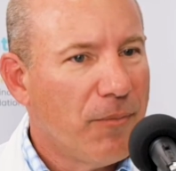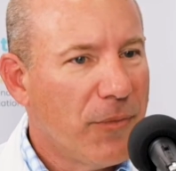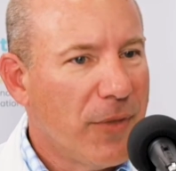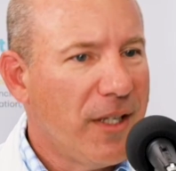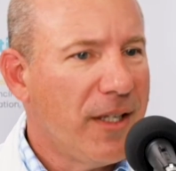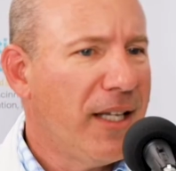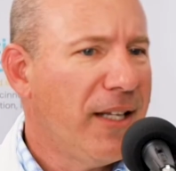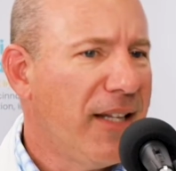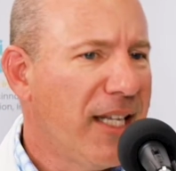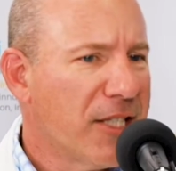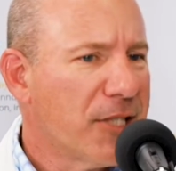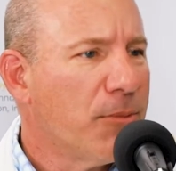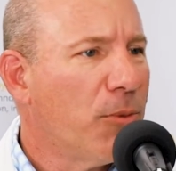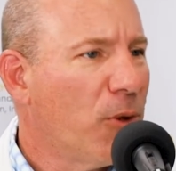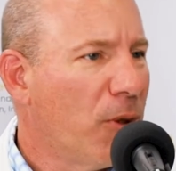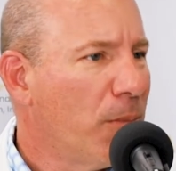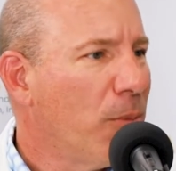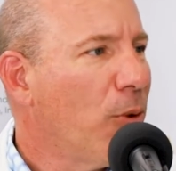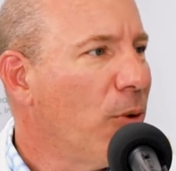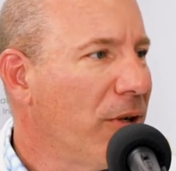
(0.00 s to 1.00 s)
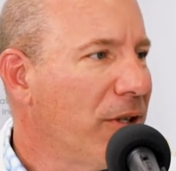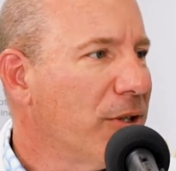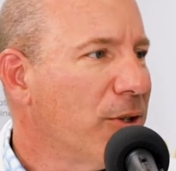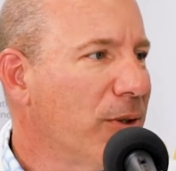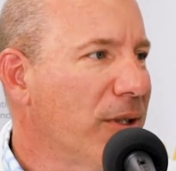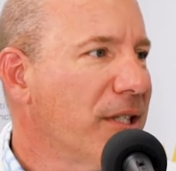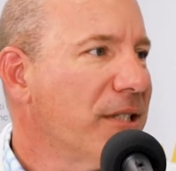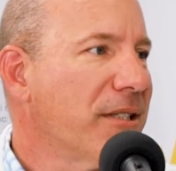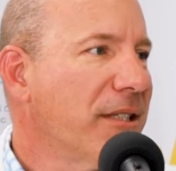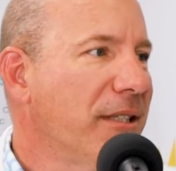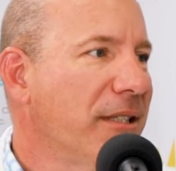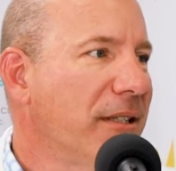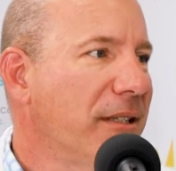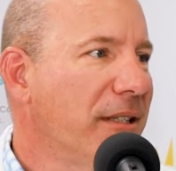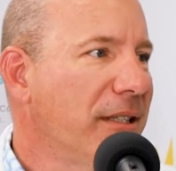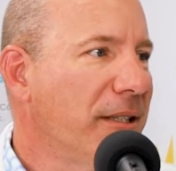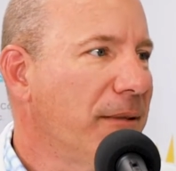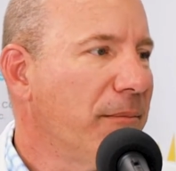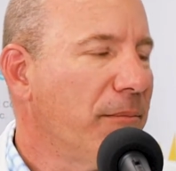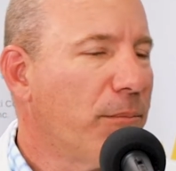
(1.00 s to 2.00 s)
And that's more important to us
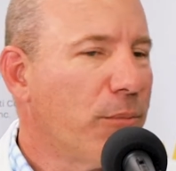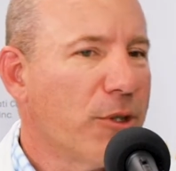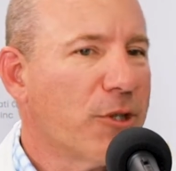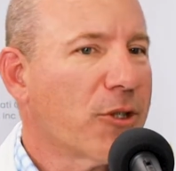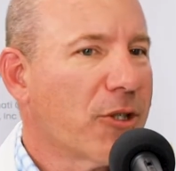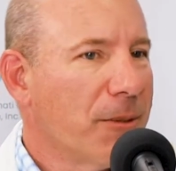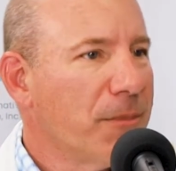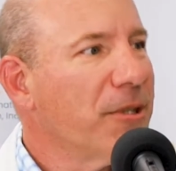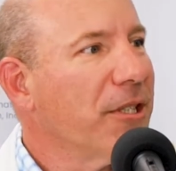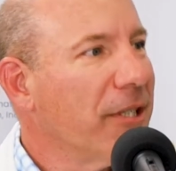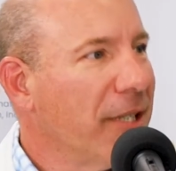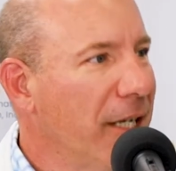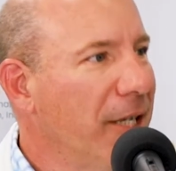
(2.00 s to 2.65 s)
than prescription